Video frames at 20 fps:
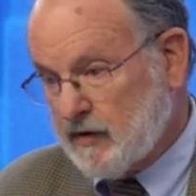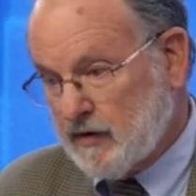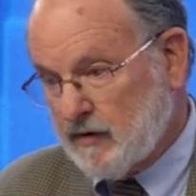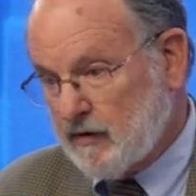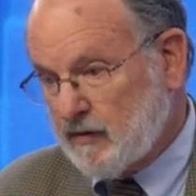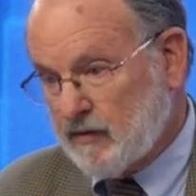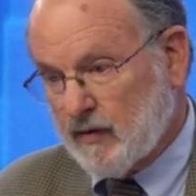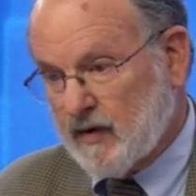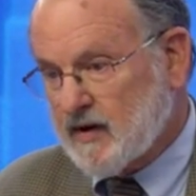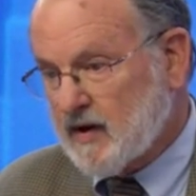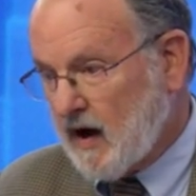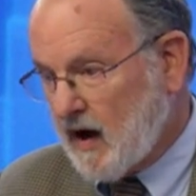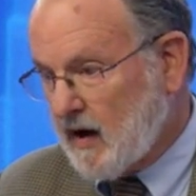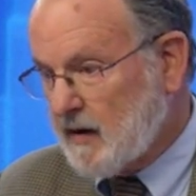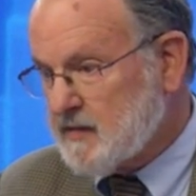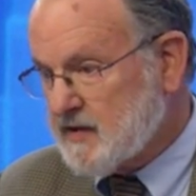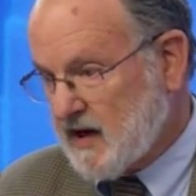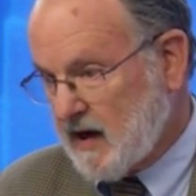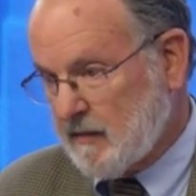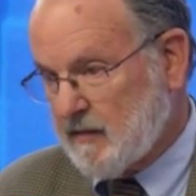two, three
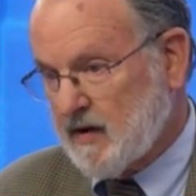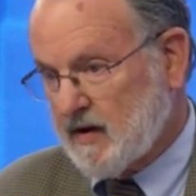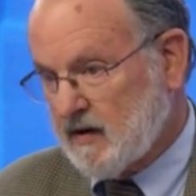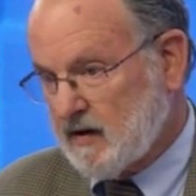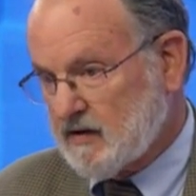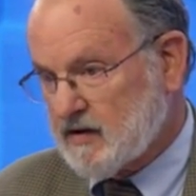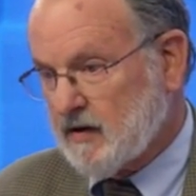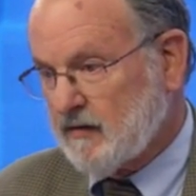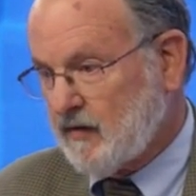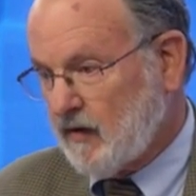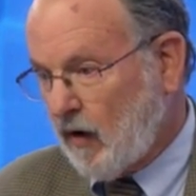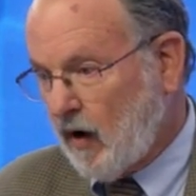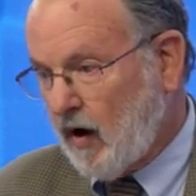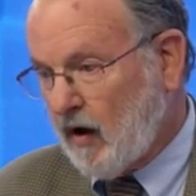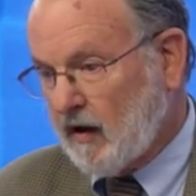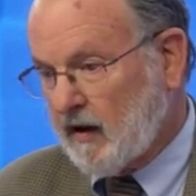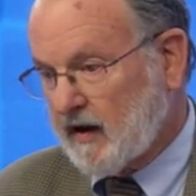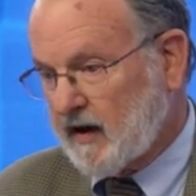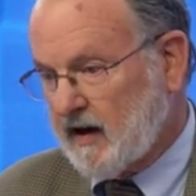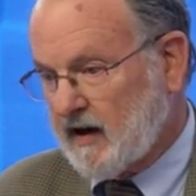times that much if
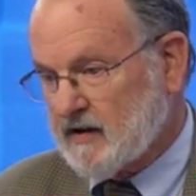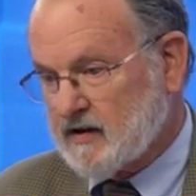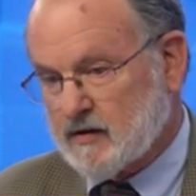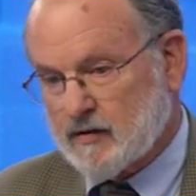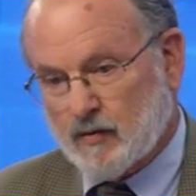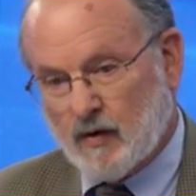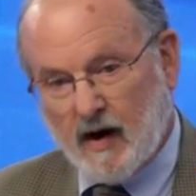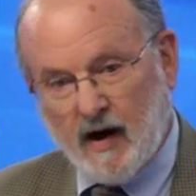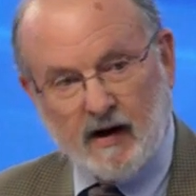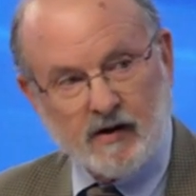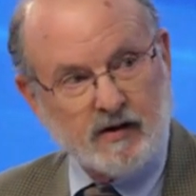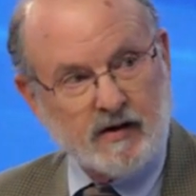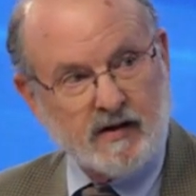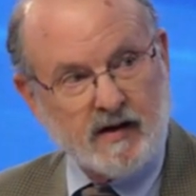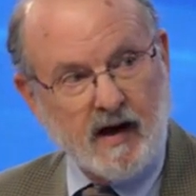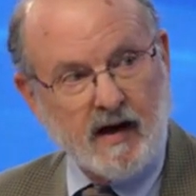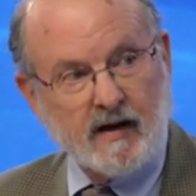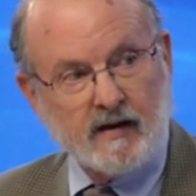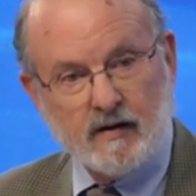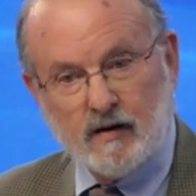all the cases were actually
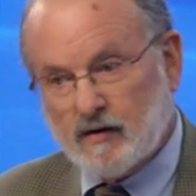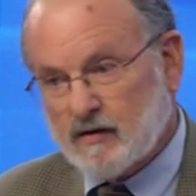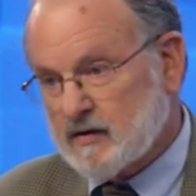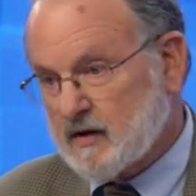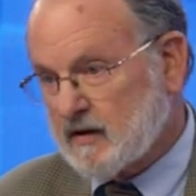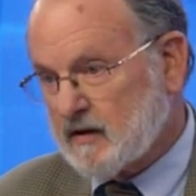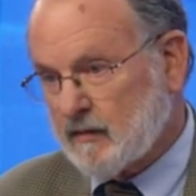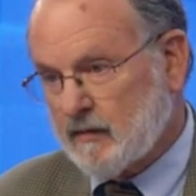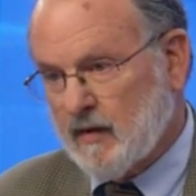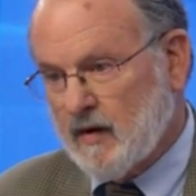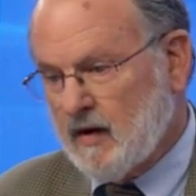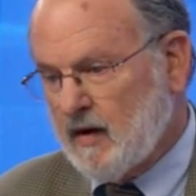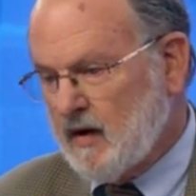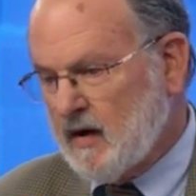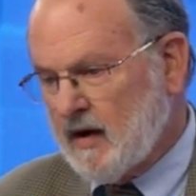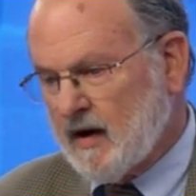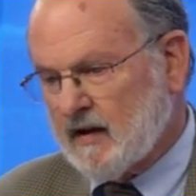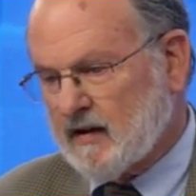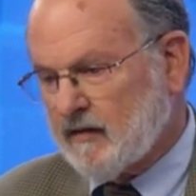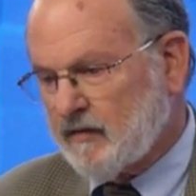diagnosed at the
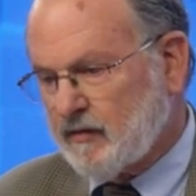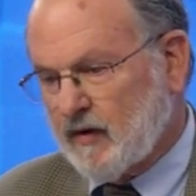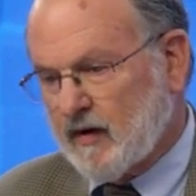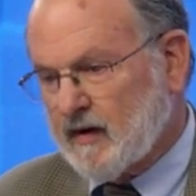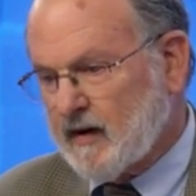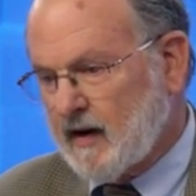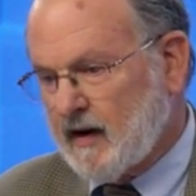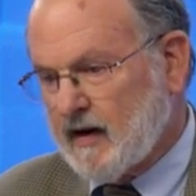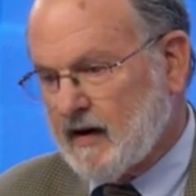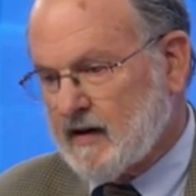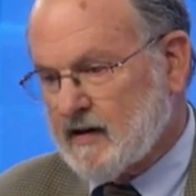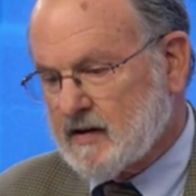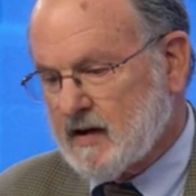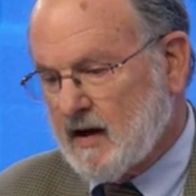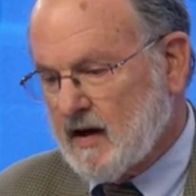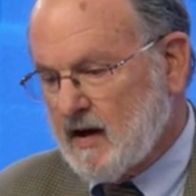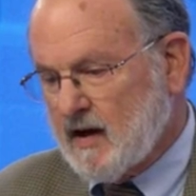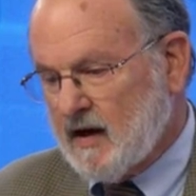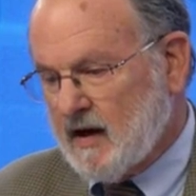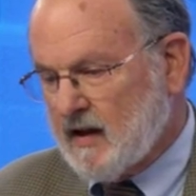at the front lines
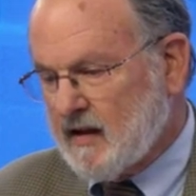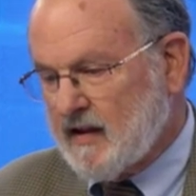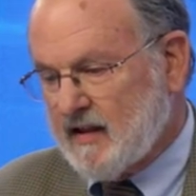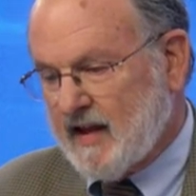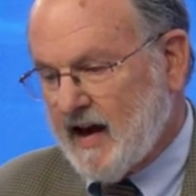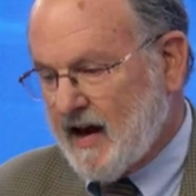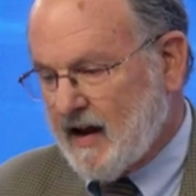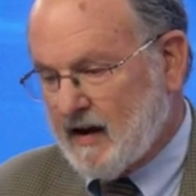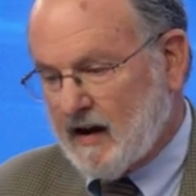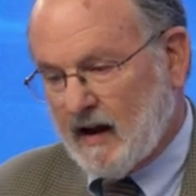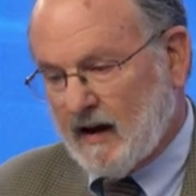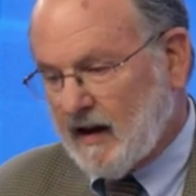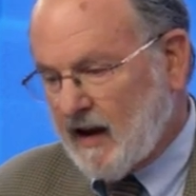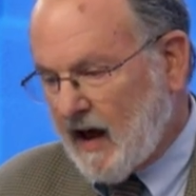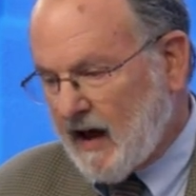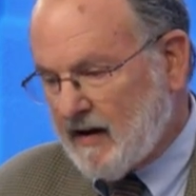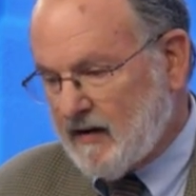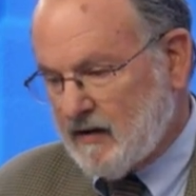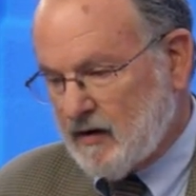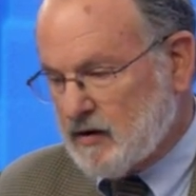that a
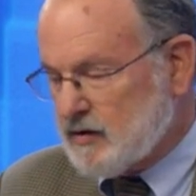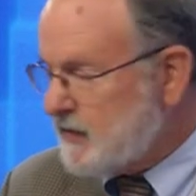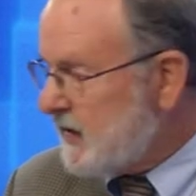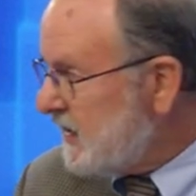lot of those